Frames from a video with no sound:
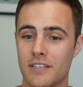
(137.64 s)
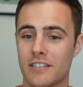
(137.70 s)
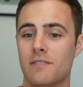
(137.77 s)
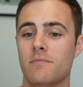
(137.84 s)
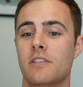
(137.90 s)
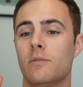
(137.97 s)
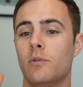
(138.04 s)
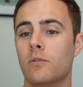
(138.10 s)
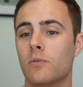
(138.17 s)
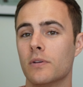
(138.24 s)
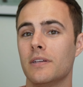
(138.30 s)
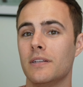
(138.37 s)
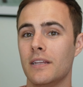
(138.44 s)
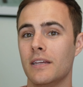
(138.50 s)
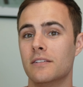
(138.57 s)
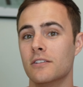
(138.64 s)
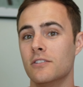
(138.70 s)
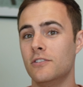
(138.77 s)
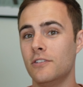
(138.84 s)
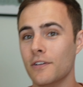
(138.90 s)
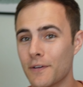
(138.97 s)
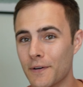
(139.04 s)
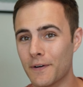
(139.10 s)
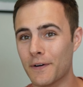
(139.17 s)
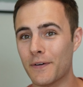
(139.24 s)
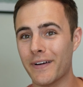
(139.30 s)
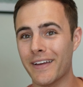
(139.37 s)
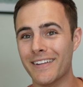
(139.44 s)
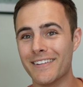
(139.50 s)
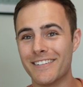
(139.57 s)
is something that we really need to do
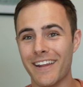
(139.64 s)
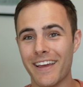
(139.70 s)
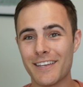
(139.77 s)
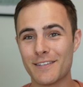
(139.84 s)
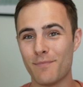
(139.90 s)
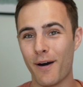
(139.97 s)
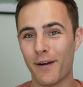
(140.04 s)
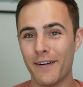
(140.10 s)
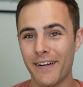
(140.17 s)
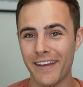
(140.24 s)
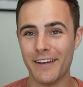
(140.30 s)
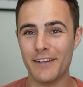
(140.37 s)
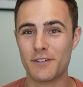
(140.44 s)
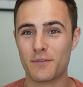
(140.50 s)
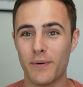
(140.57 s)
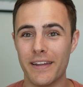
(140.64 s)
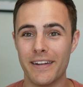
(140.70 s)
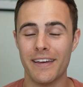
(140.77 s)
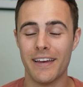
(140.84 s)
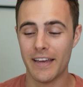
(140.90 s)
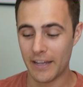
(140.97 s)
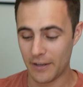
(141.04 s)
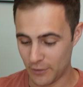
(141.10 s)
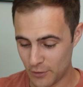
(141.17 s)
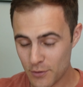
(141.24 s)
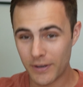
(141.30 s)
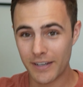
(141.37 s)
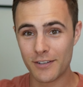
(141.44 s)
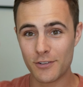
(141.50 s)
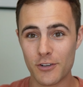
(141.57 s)
in today's modern age when you
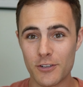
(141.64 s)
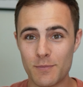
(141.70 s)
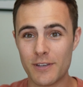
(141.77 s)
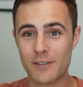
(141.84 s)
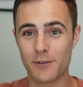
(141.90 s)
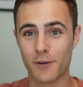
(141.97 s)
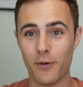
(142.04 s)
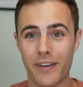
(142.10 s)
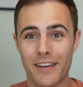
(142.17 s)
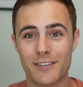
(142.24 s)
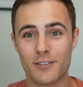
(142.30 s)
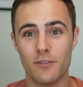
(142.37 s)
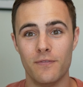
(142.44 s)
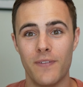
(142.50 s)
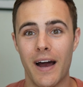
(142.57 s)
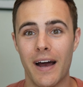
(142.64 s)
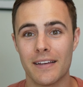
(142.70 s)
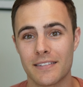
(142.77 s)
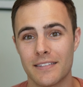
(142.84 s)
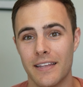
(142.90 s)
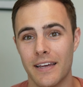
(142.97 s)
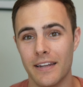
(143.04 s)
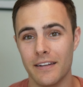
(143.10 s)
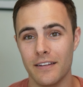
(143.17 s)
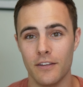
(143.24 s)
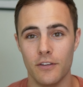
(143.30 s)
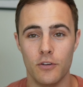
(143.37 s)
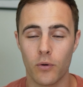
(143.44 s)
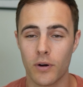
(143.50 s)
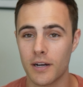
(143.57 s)
can just be scrolling so fast that
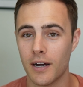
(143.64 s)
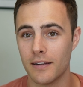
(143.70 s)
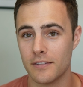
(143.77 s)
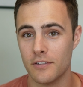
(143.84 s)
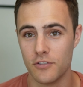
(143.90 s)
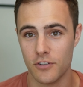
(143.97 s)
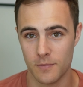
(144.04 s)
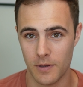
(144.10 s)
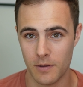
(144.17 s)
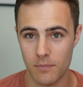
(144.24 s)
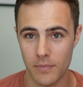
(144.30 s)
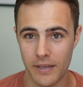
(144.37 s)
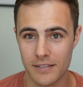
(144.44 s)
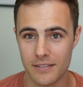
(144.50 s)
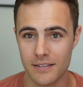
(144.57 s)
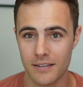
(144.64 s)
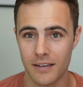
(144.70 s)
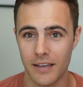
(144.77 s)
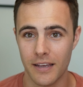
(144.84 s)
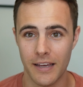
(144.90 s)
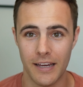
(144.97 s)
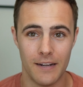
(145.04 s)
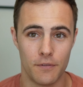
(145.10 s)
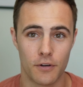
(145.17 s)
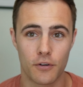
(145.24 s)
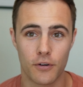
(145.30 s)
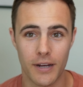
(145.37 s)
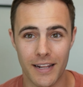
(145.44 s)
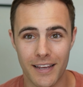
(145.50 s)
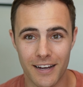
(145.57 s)
your content's just being missed. And if you're
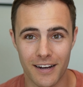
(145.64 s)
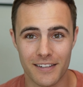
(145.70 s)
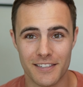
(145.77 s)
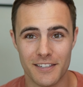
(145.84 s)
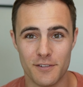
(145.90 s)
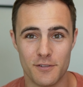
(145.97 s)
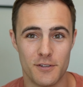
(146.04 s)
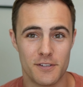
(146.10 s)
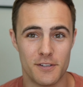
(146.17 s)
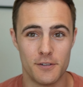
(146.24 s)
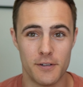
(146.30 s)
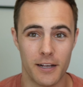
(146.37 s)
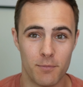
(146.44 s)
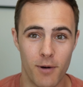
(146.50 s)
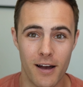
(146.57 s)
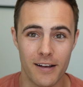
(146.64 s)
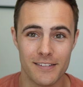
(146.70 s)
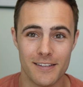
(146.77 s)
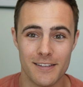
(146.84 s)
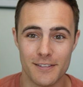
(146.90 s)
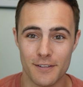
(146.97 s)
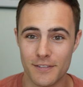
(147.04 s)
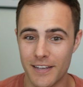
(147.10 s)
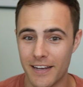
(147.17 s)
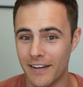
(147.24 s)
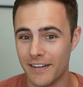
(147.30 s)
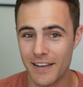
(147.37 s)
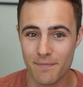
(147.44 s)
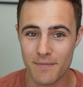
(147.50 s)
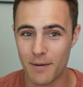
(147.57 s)
creating content just to check boxes of saying,
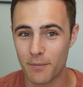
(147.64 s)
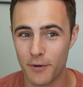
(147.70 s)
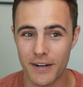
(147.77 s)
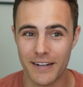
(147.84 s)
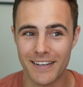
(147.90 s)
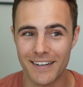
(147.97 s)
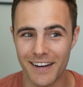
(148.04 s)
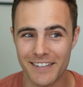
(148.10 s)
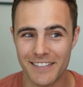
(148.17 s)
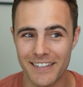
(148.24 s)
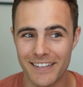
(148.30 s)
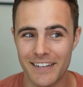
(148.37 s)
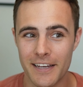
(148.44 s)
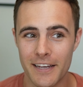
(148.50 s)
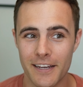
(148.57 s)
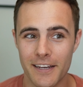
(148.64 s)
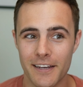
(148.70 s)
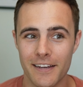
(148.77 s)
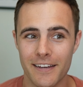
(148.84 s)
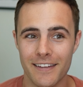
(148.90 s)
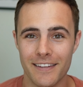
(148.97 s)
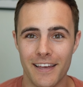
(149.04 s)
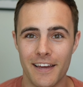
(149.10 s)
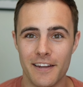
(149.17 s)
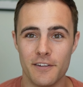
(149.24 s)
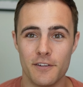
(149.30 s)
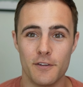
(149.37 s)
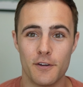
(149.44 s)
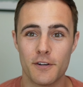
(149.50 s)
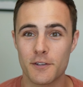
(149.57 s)
yep, I'm creating content, then
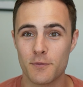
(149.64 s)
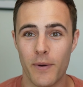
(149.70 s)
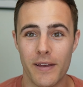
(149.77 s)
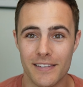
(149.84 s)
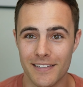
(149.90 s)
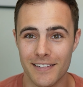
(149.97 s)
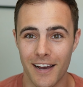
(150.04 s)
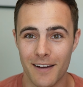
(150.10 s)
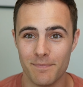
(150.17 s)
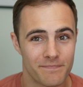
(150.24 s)
you're just wasting time,